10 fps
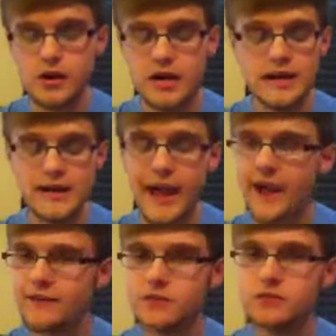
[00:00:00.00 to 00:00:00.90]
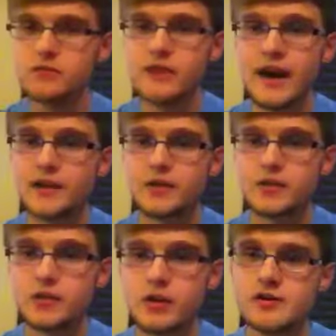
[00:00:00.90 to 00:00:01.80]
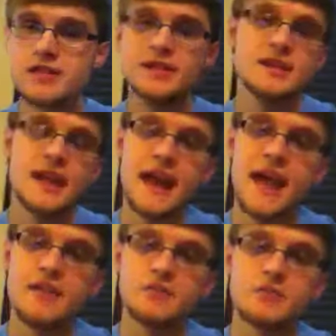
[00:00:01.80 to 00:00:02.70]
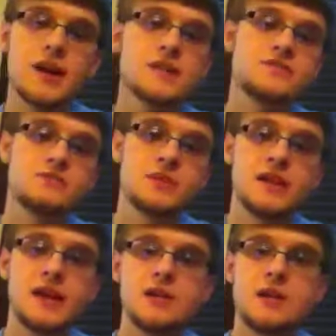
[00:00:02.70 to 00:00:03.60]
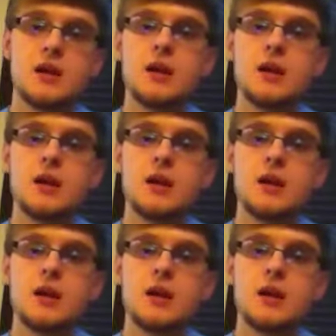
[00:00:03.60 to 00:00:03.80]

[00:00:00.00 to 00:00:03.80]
He didn't have to die on the cross, he didn't have to rise from the dead,